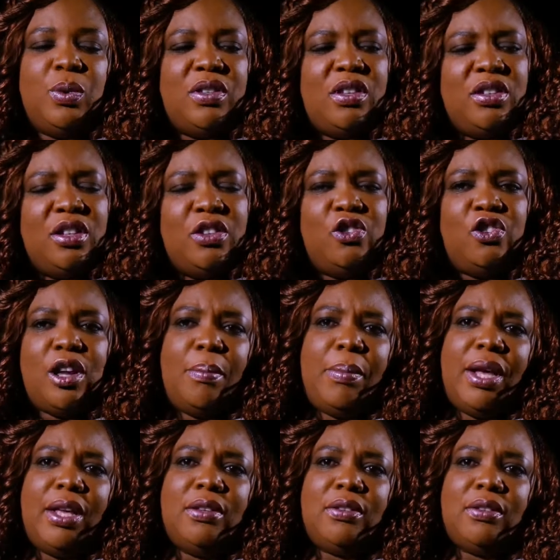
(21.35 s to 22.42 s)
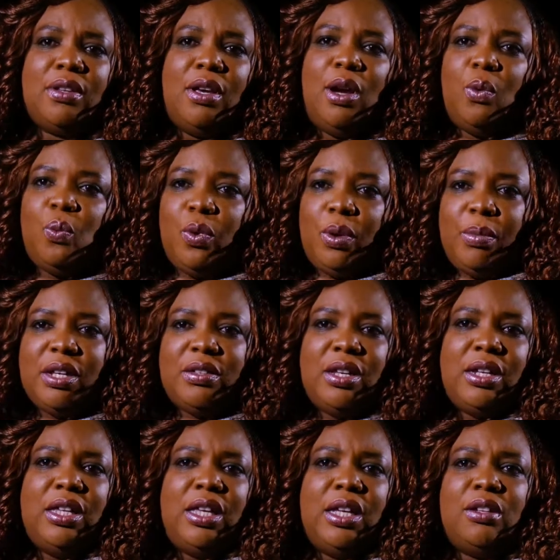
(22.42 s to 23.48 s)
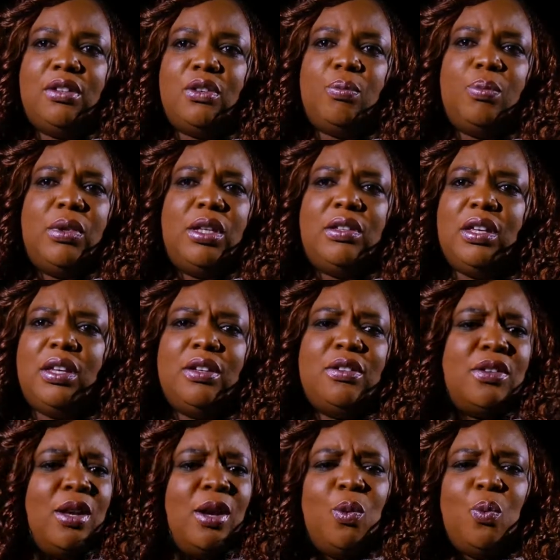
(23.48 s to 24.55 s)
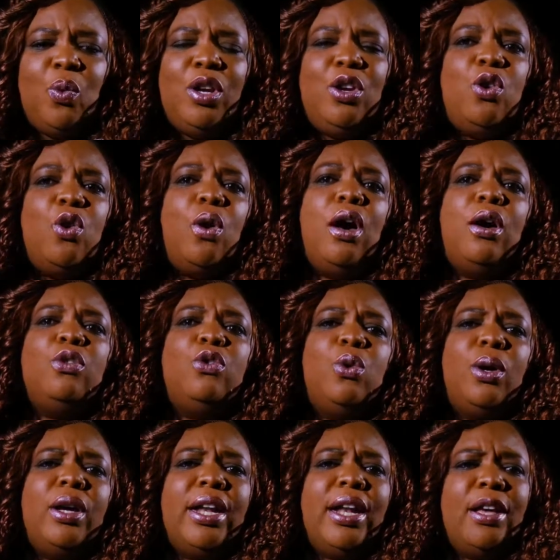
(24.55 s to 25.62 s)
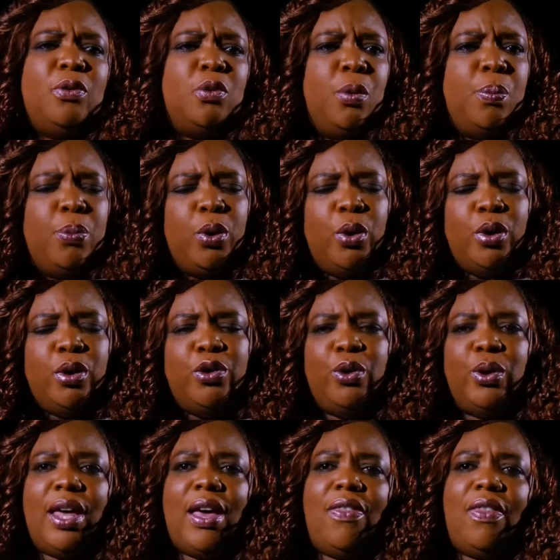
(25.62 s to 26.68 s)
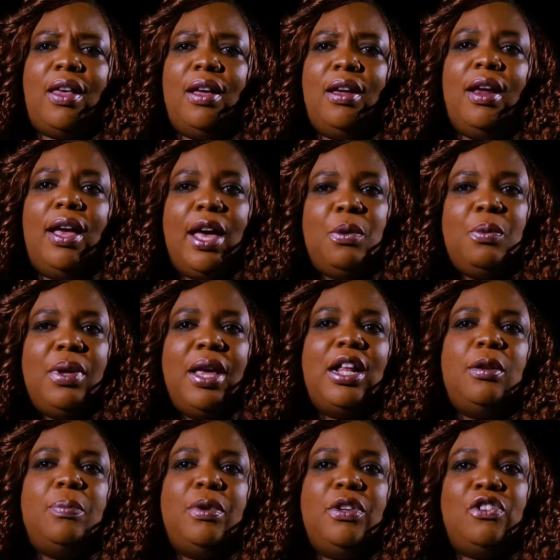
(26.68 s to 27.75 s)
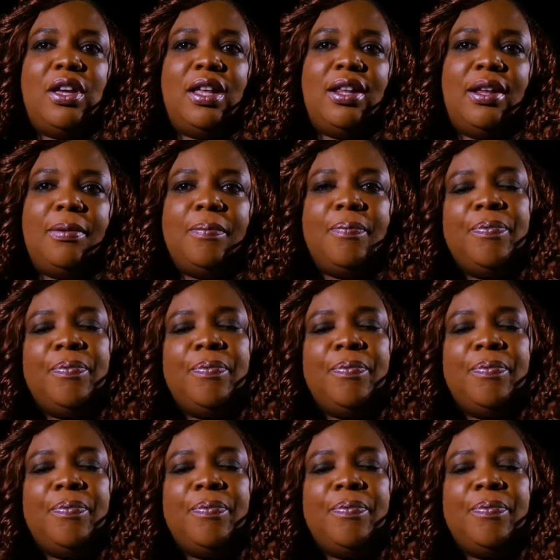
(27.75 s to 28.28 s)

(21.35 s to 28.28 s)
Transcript: We sit in chamas, we meet in guild meetings, we know how to organize, we pull together and we help each other.